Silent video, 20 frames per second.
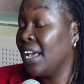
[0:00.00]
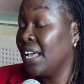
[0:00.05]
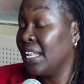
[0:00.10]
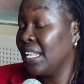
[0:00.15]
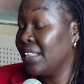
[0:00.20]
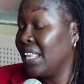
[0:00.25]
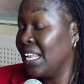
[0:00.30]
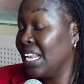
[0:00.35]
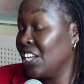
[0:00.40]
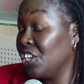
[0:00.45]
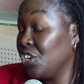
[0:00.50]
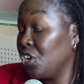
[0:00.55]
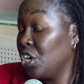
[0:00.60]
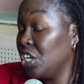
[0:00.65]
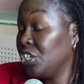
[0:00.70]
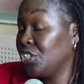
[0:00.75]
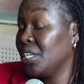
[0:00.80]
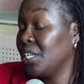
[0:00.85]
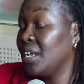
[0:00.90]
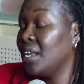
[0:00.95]
the li-
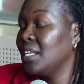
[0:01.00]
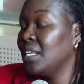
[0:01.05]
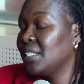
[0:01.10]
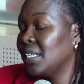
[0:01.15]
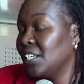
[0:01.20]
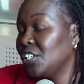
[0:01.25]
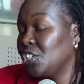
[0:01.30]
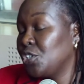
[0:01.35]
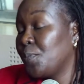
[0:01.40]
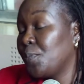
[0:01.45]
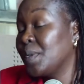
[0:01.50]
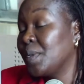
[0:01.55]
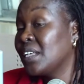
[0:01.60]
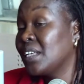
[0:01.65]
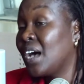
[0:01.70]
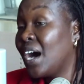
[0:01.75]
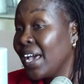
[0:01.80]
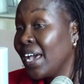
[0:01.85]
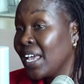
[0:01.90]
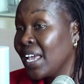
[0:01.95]
listen- listenership is
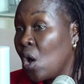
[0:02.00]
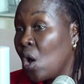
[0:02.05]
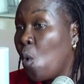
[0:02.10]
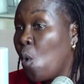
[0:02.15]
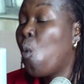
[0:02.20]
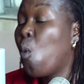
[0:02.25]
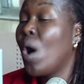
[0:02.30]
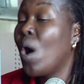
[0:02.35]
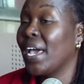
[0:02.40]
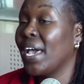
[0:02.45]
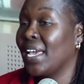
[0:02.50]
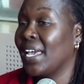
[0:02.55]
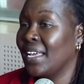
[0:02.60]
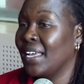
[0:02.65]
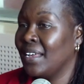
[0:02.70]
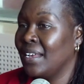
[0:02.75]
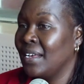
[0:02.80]
high why